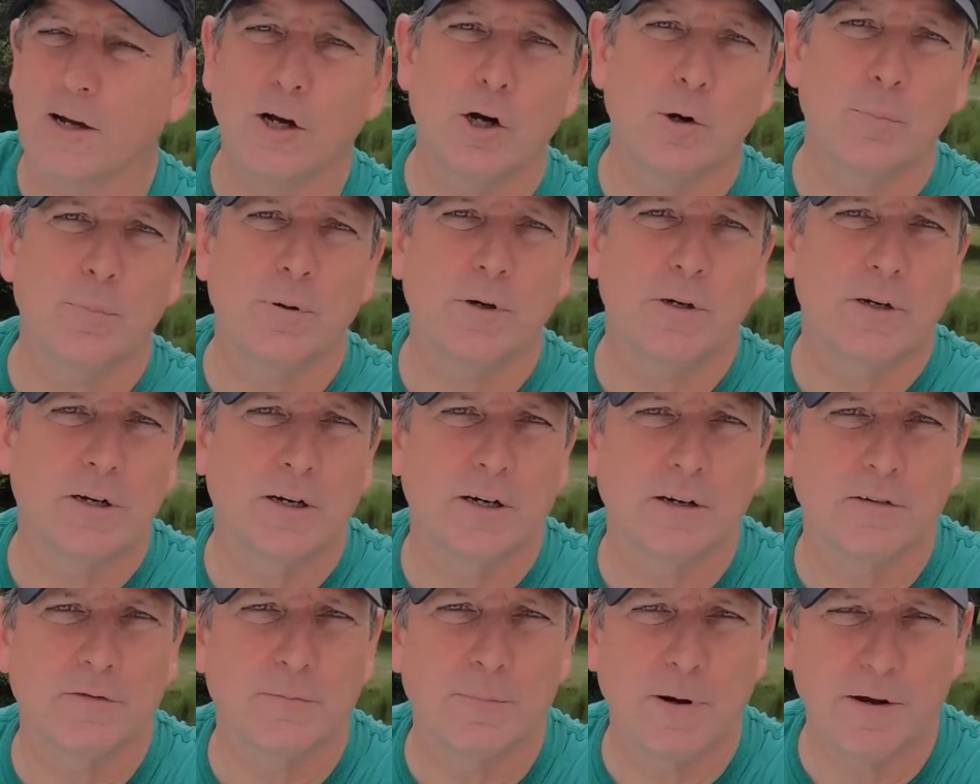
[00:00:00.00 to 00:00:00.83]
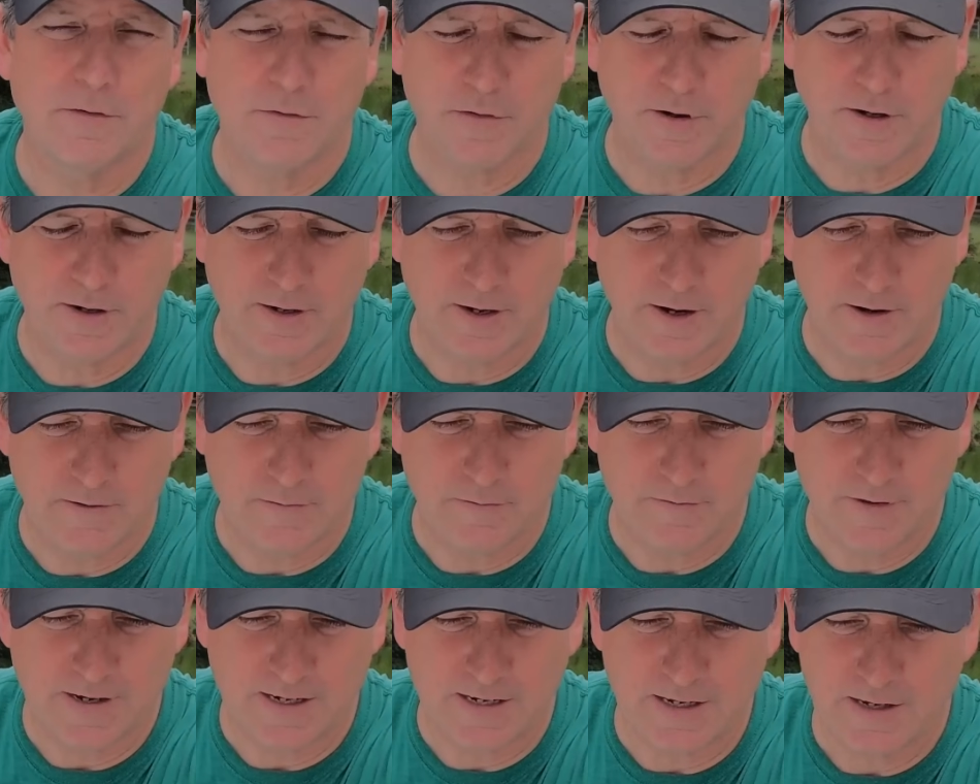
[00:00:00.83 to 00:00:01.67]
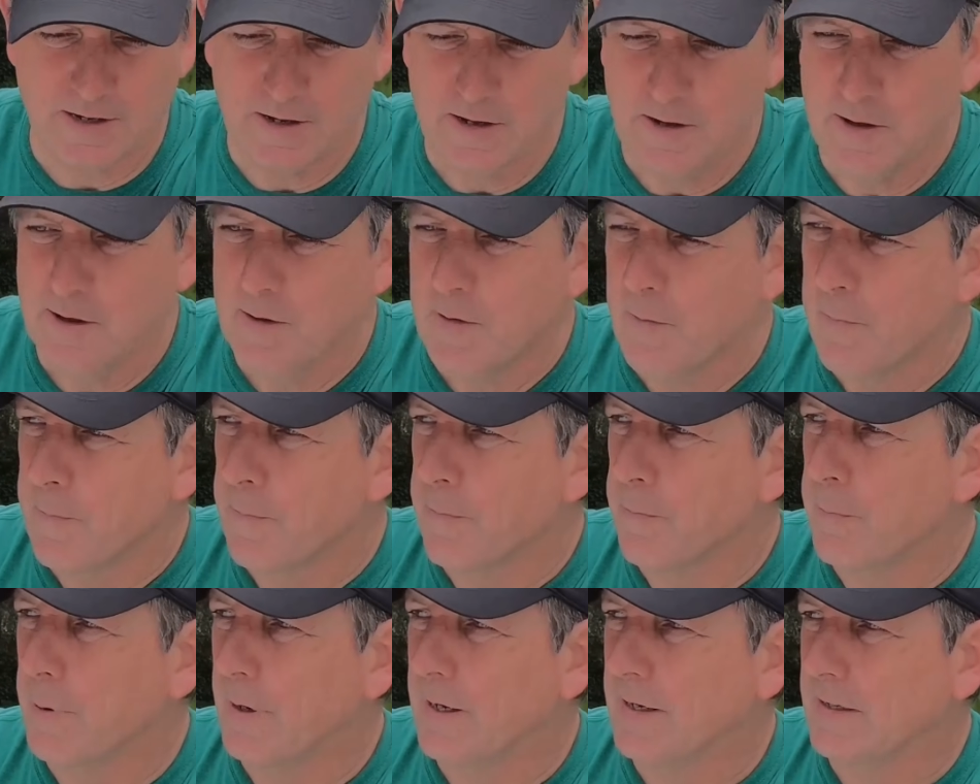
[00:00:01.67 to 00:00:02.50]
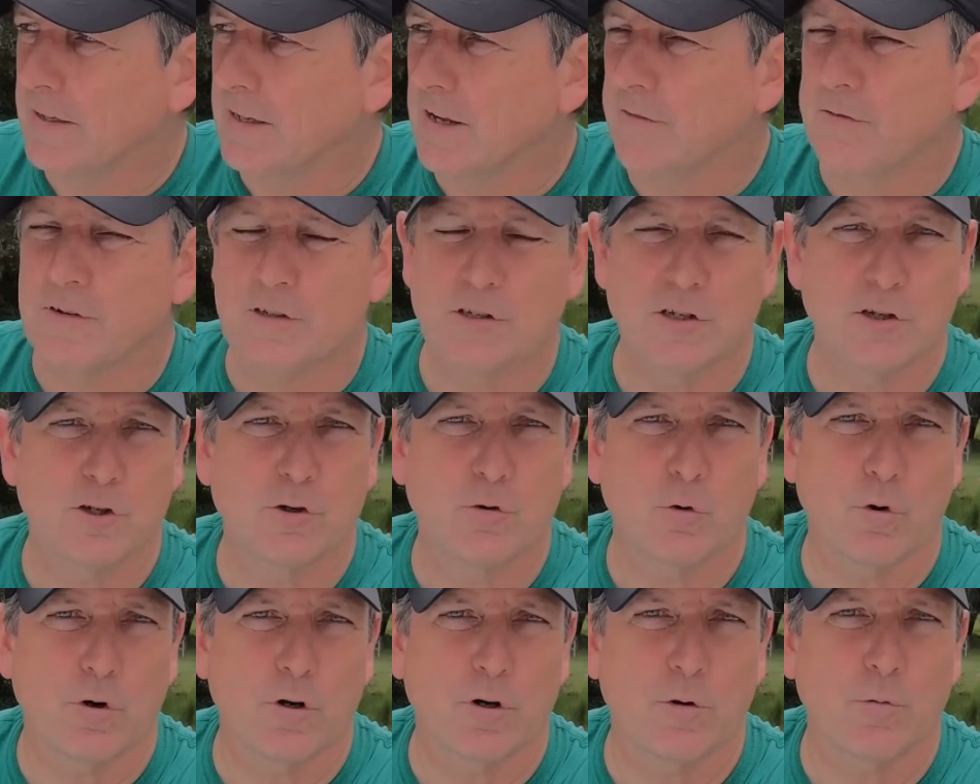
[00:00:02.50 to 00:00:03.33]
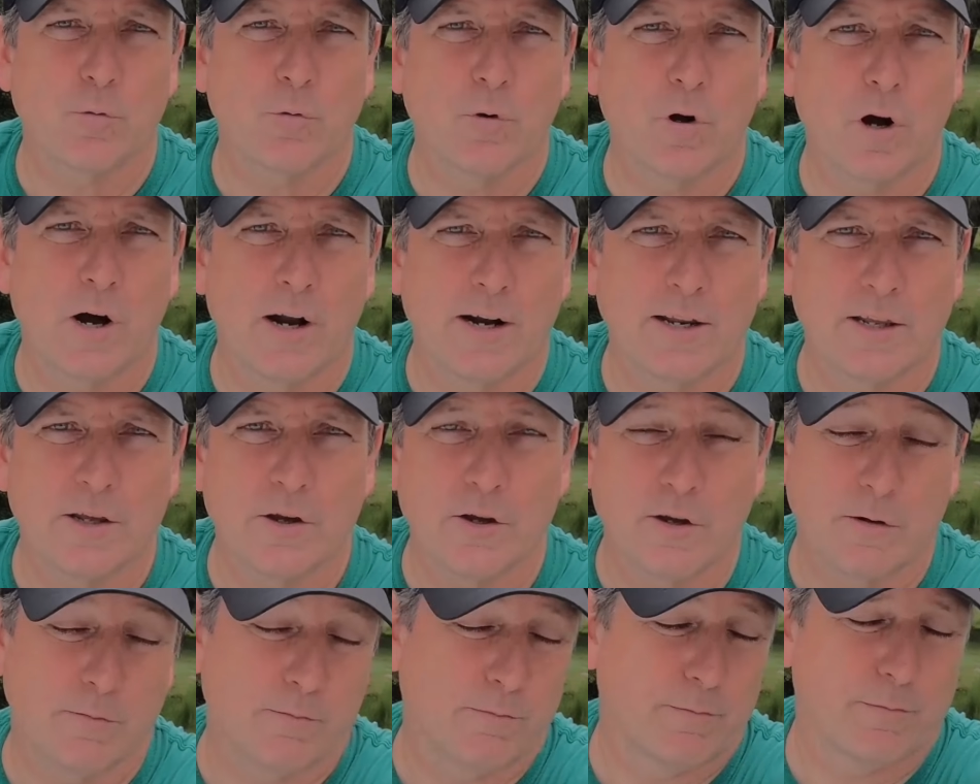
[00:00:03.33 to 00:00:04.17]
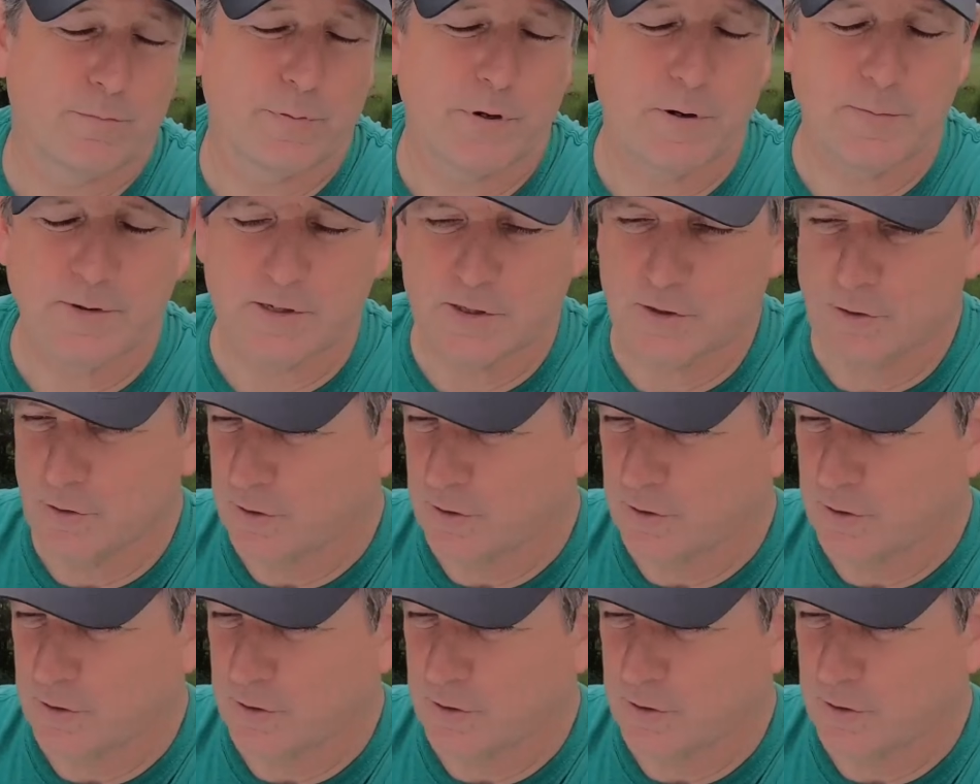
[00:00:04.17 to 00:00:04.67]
help of my friend Vic. But if it's a shorter awning, you can pretty much